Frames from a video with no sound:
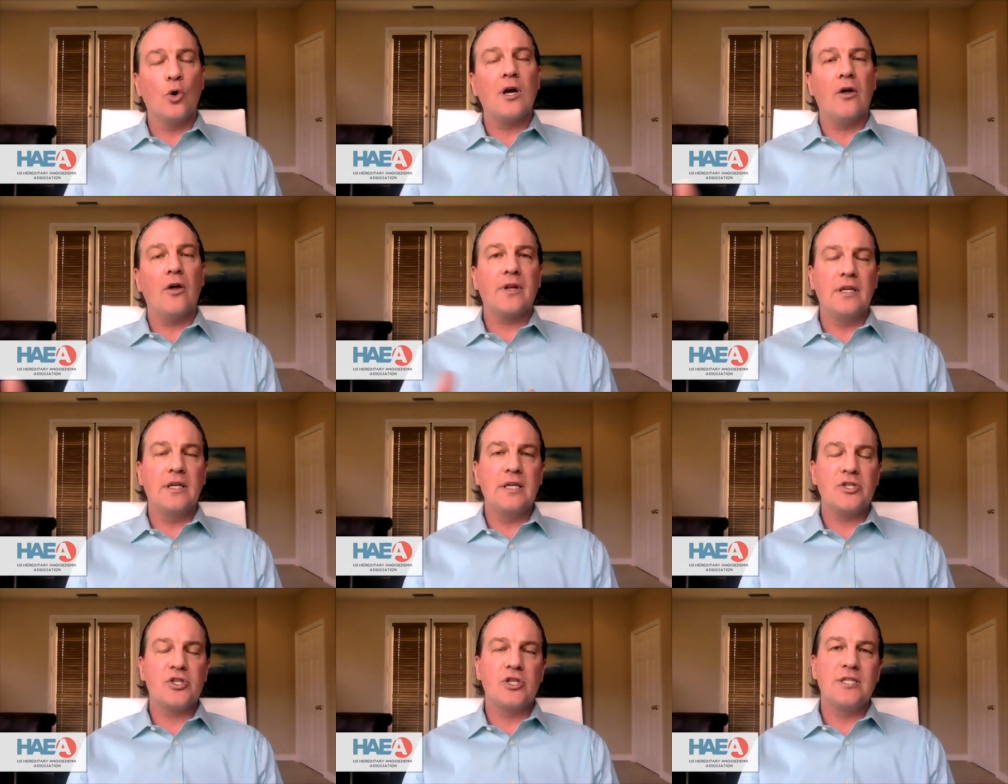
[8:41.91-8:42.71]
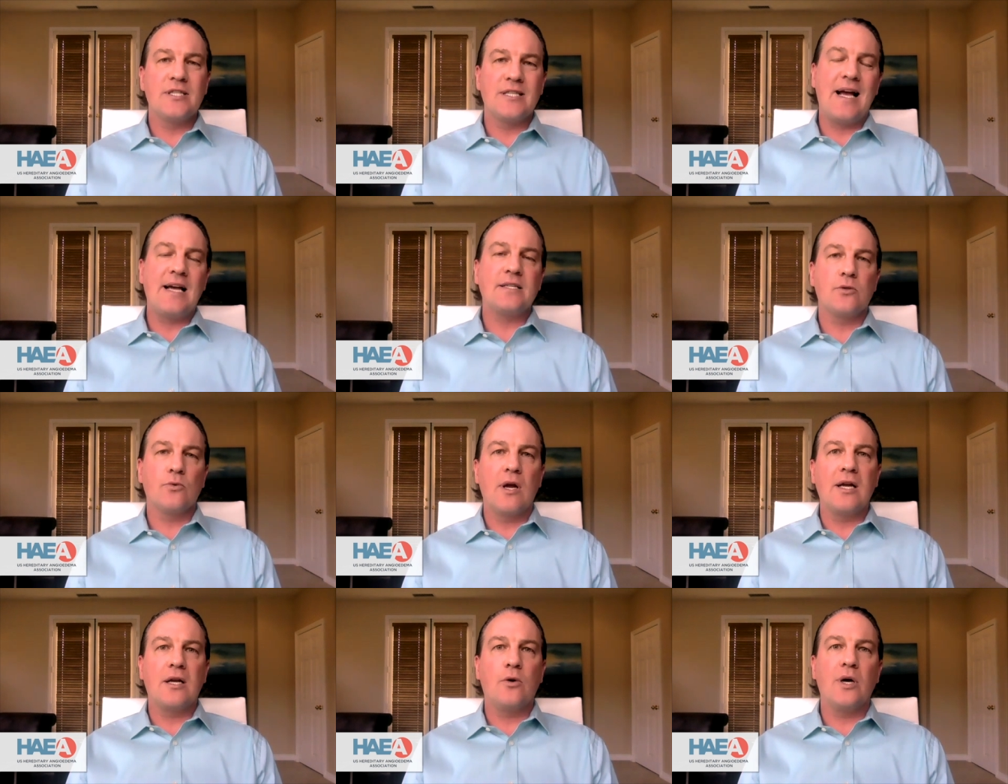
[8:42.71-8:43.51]
health conditions and ask the
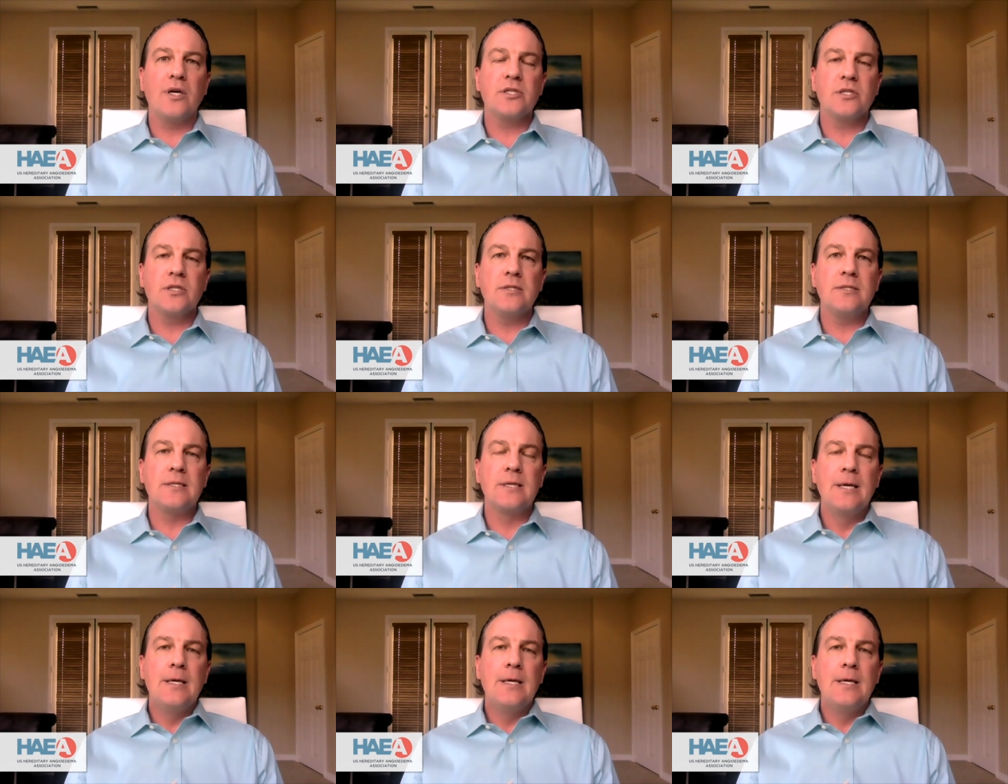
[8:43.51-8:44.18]
right questions.